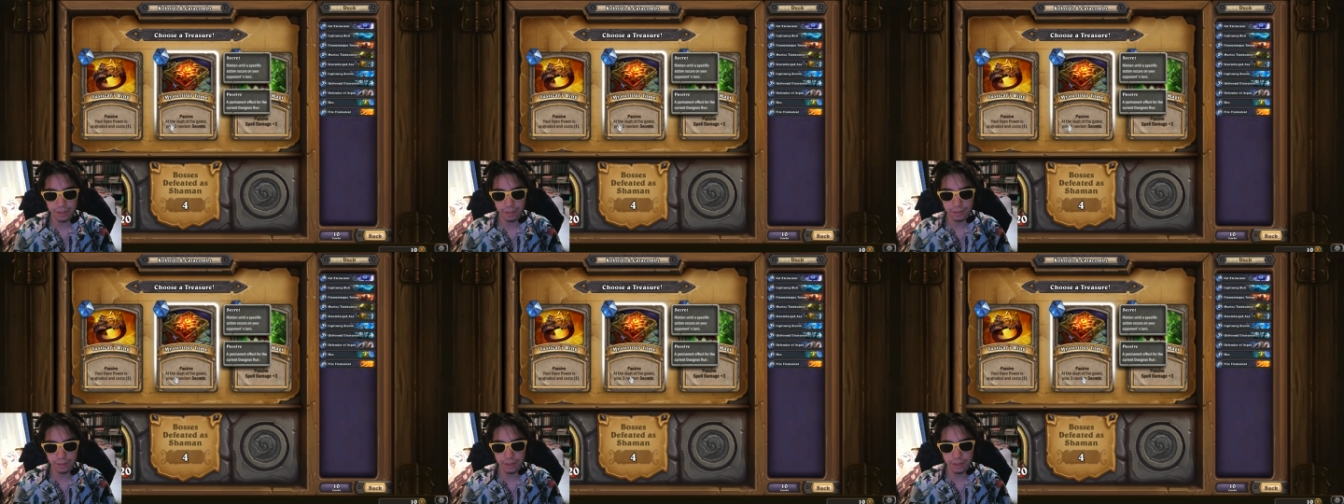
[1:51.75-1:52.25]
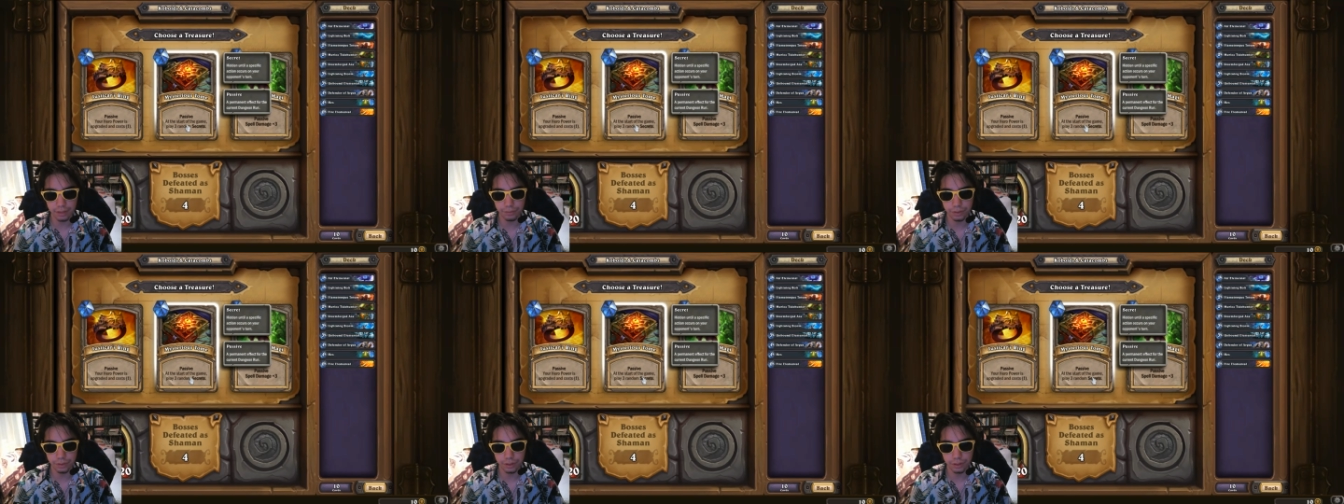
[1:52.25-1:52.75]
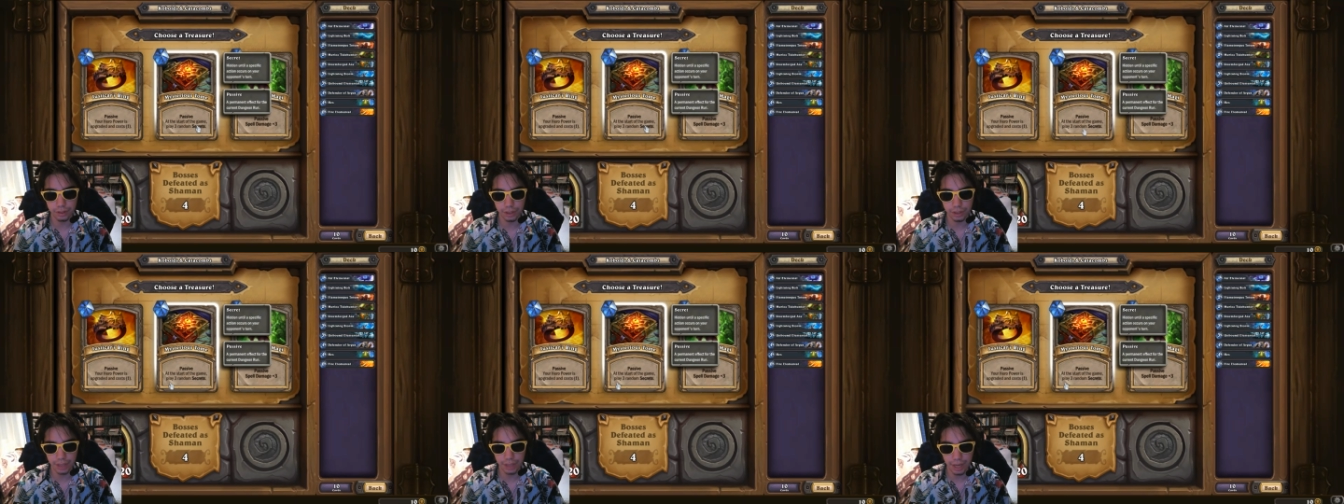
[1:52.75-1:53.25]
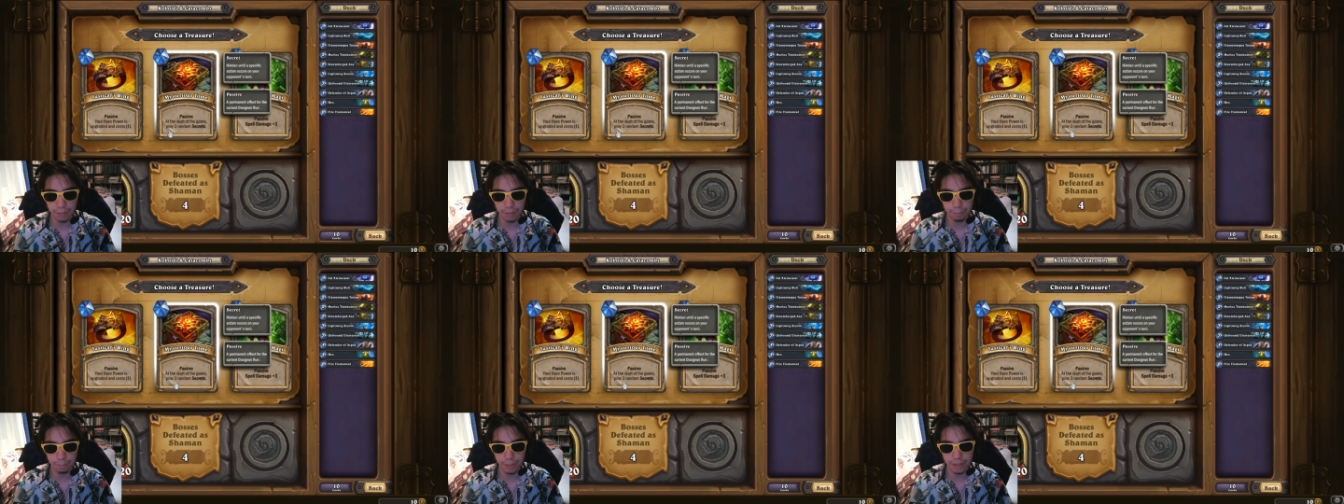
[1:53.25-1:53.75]
At the start of the game,
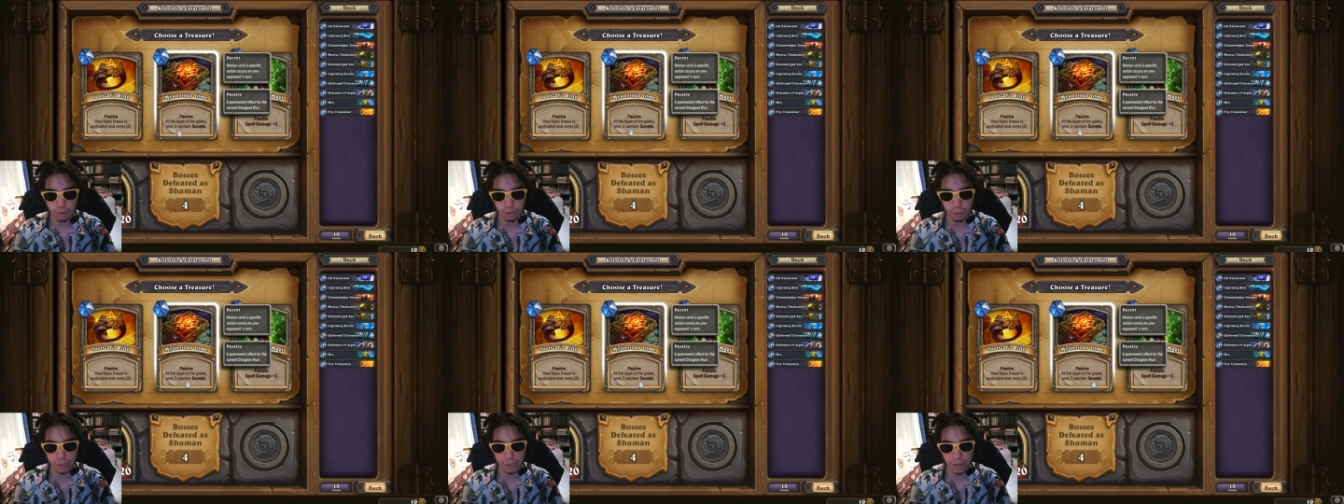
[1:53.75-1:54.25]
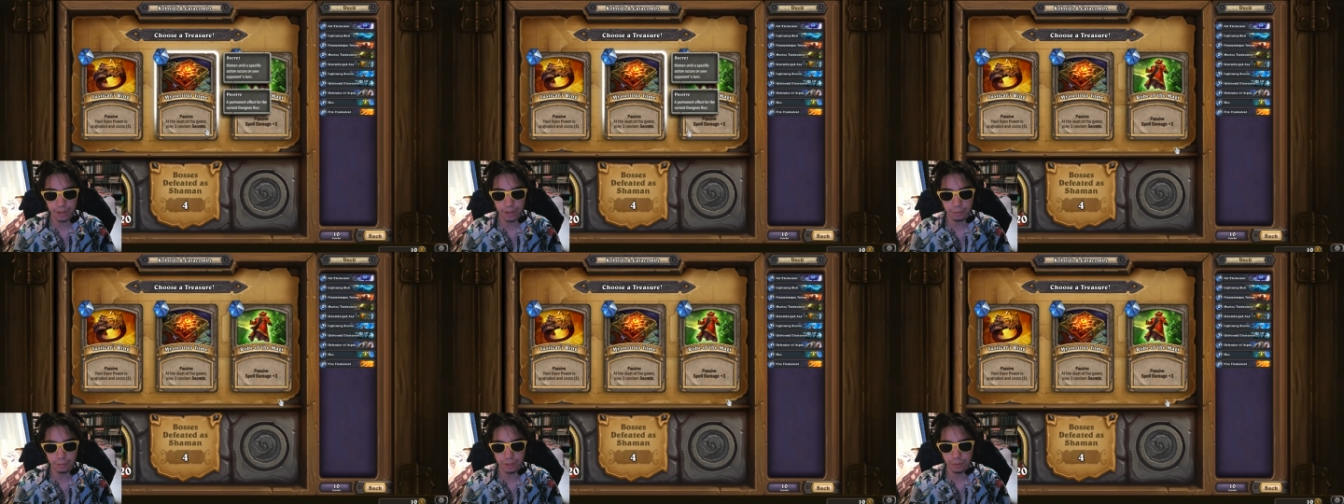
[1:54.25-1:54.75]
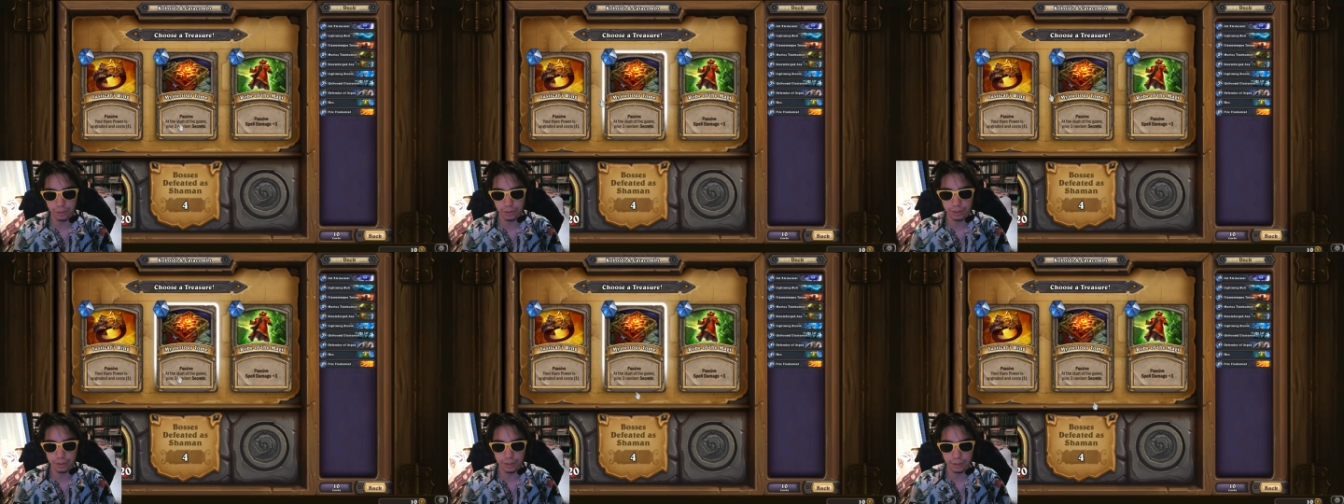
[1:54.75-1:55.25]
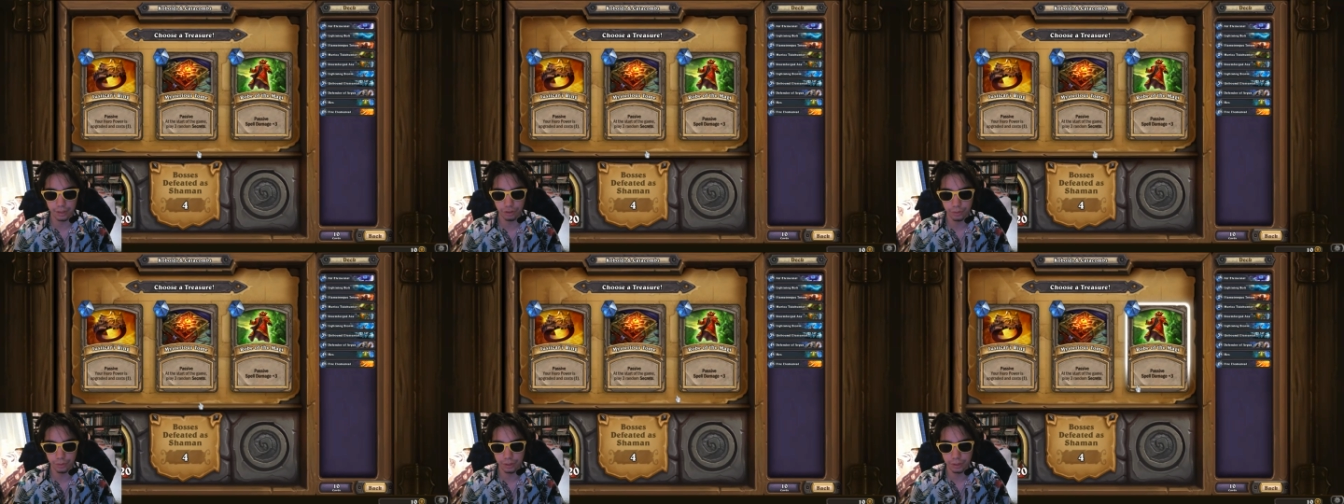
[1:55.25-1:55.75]
play three random secrets. It's actually
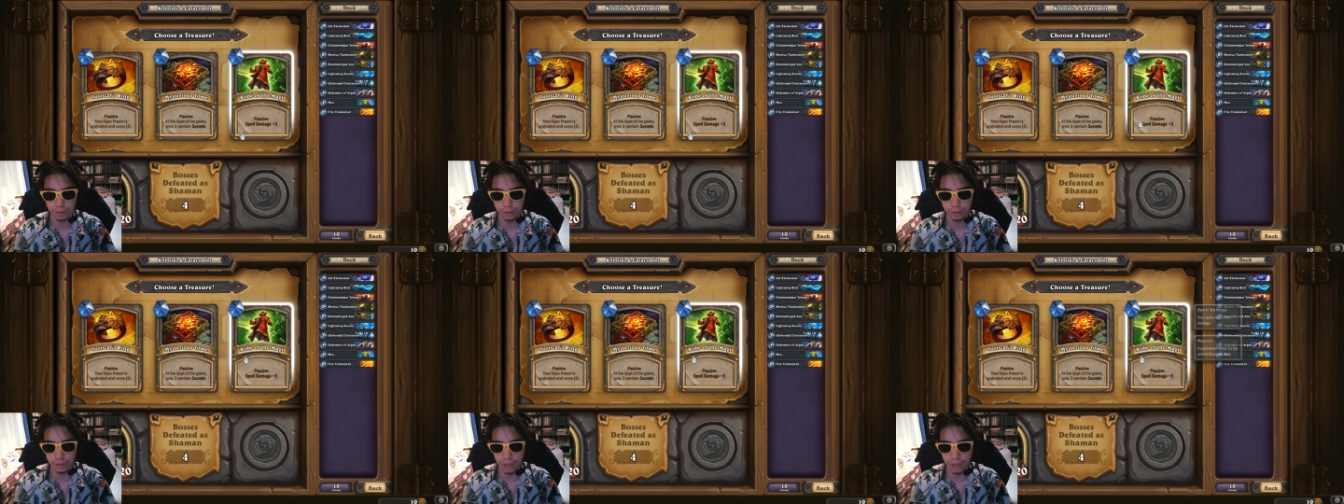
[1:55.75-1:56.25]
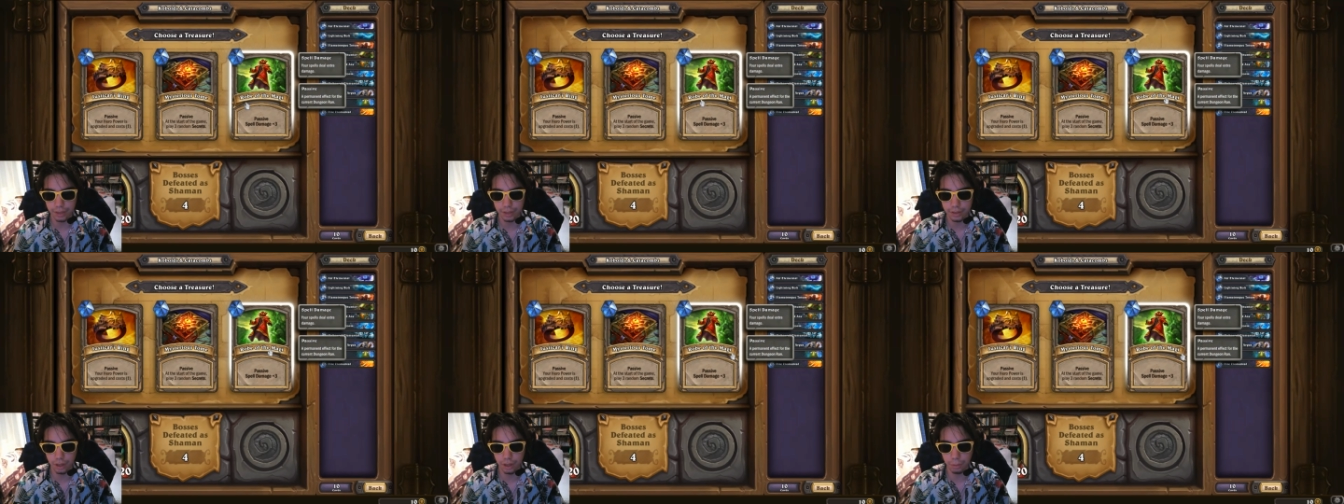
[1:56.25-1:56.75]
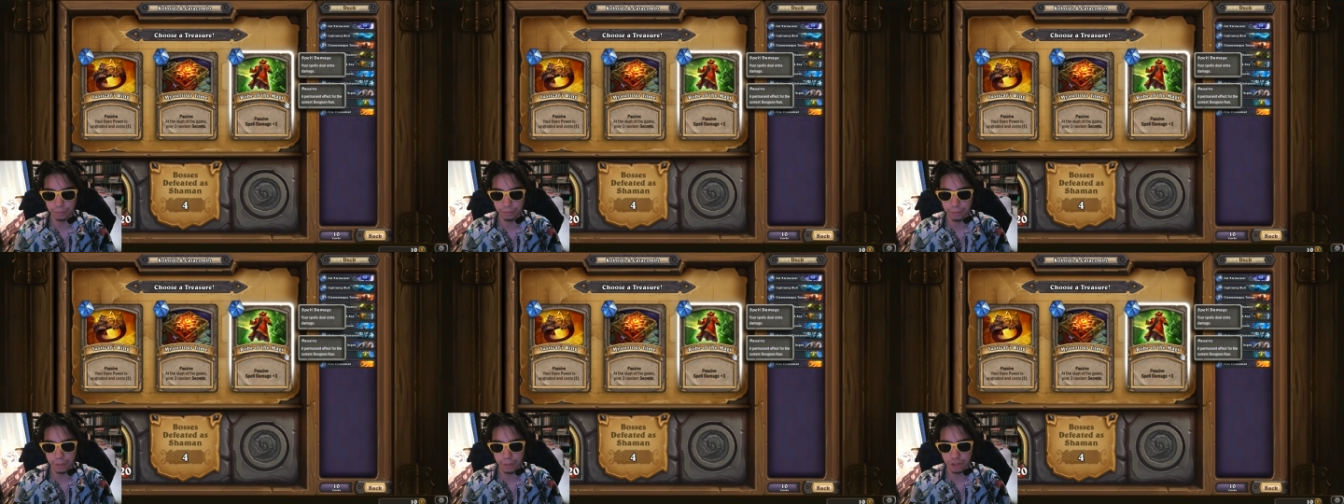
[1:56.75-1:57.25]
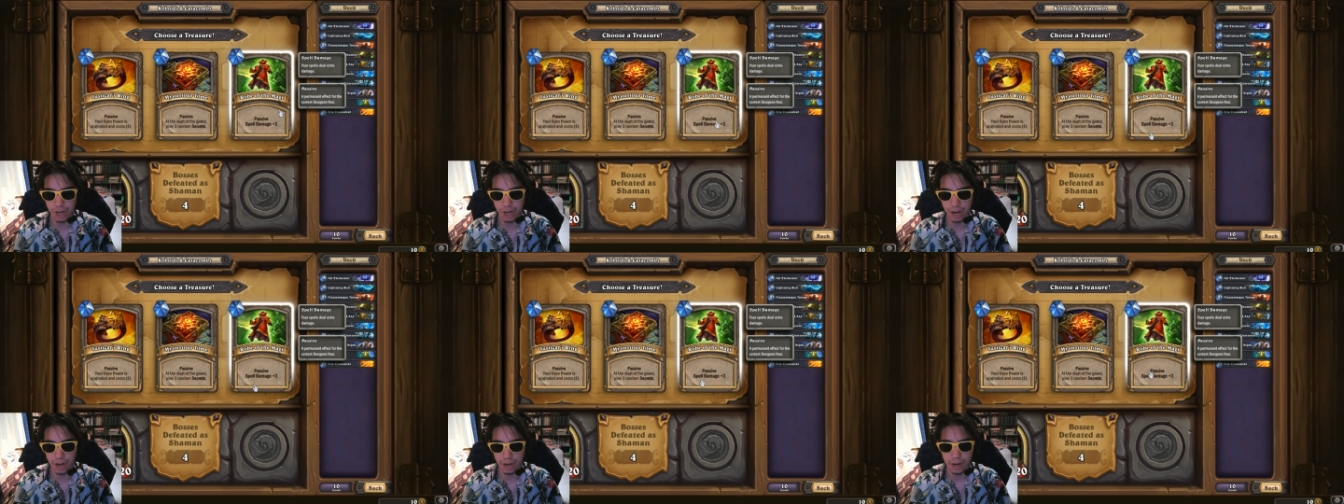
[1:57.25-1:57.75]
really nice. Robe of the Magi.